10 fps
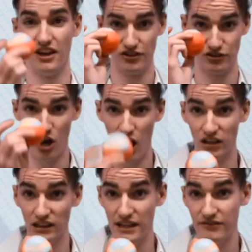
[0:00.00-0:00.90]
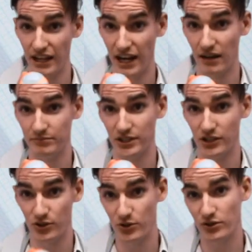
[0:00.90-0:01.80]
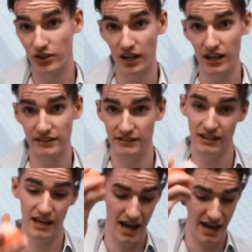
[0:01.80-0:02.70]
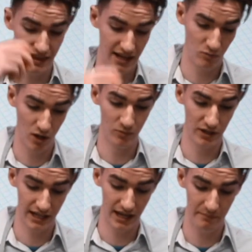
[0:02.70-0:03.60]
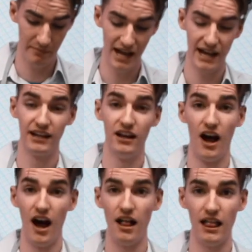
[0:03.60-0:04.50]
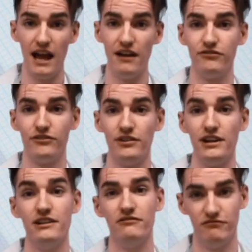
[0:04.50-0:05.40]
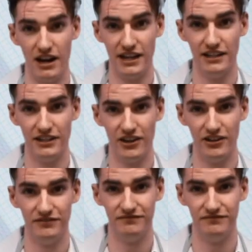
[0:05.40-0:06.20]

So I'll leave that up to you guys, and then when we come back, I'll have 3 ready to go.